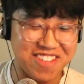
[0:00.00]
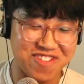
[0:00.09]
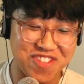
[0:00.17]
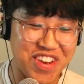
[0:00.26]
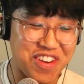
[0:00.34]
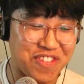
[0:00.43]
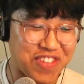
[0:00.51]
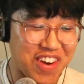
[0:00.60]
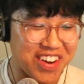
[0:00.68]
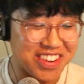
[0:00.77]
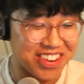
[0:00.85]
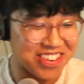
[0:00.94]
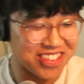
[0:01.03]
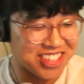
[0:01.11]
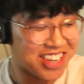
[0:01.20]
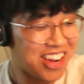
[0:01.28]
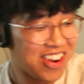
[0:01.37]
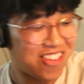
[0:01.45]
big follows.
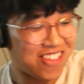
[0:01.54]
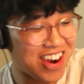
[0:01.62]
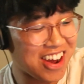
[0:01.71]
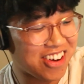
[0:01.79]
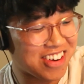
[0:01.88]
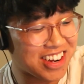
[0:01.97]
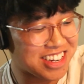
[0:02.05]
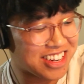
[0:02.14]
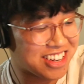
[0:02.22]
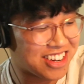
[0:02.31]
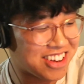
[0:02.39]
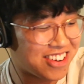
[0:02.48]
Wow, I didn't know.